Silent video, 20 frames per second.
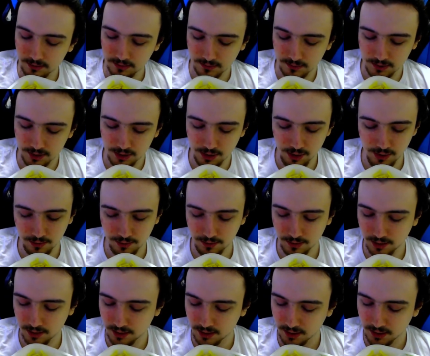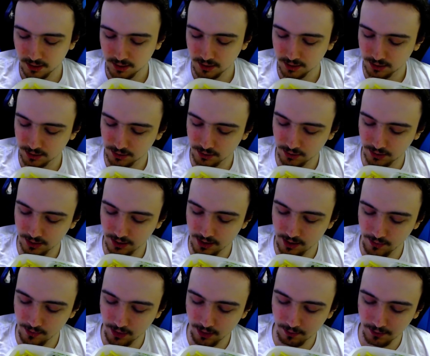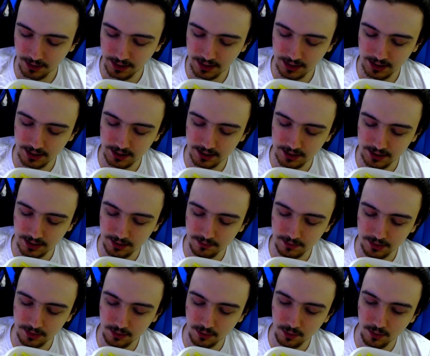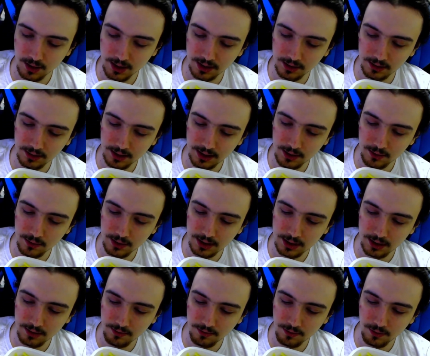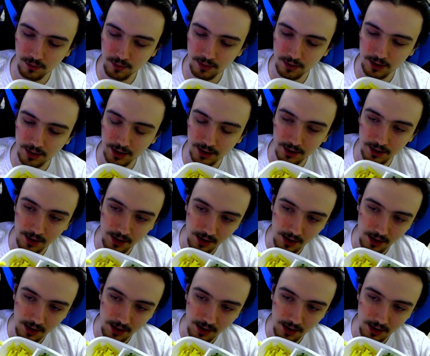show it that well, but it seems quite liquidy for